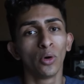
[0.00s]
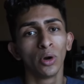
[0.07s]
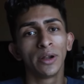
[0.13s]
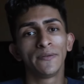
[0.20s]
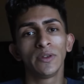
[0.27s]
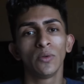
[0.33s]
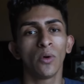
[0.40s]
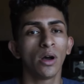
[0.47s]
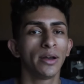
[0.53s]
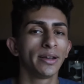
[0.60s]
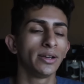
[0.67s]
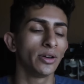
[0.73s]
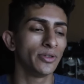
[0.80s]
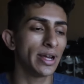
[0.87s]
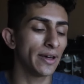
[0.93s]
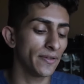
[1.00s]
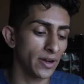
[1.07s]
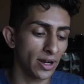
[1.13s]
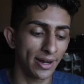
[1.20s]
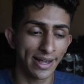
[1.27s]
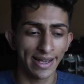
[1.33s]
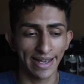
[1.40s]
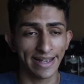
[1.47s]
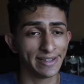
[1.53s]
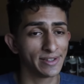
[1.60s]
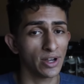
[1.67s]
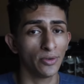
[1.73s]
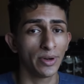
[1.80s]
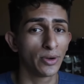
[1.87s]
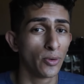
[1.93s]
Or if you want to go down there and
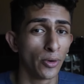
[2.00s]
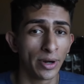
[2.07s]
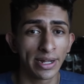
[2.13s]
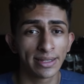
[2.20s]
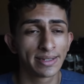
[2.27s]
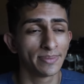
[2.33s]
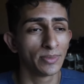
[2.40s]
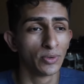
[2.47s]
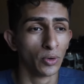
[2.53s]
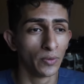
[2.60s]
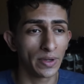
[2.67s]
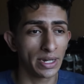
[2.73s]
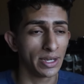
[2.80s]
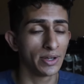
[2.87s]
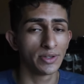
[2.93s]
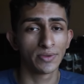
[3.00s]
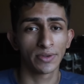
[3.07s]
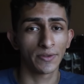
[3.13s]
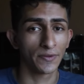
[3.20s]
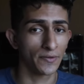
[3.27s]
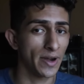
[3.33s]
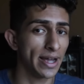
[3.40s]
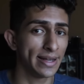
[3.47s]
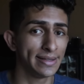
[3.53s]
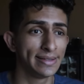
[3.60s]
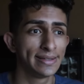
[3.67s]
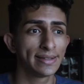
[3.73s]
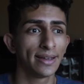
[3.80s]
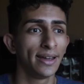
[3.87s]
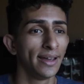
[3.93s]
start recording some cool videos with your
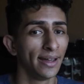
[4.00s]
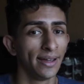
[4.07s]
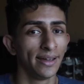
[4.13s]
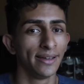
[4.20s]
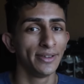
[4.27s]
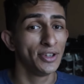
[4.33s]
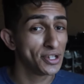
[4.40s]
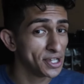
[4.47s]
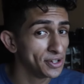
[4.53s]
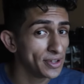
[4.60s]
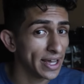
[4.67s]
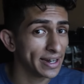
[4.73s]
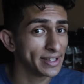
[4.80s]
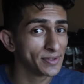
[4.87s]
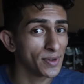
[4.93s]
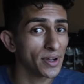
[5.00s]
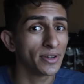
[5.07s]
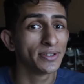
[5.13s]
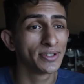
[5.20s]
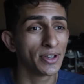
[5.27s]
friends, you can do that as well.